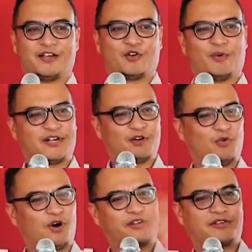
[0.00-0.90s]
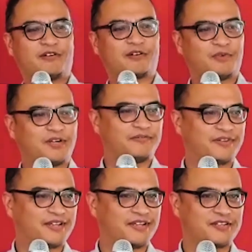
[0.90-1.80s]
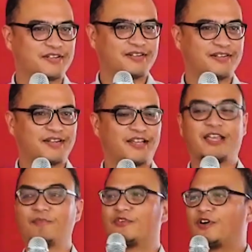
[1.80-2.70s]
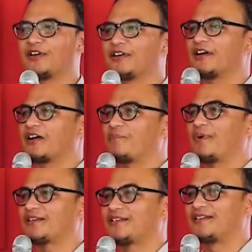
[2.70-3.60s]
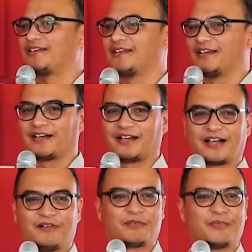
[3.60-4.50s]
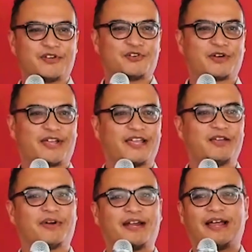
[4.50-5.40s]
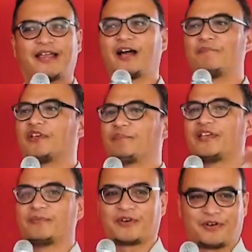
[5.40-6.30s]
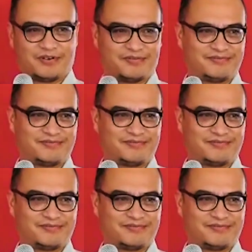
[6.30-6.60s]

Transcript: No matter what your qualification, give them the capacity at the government yung ay kam ya pibaro.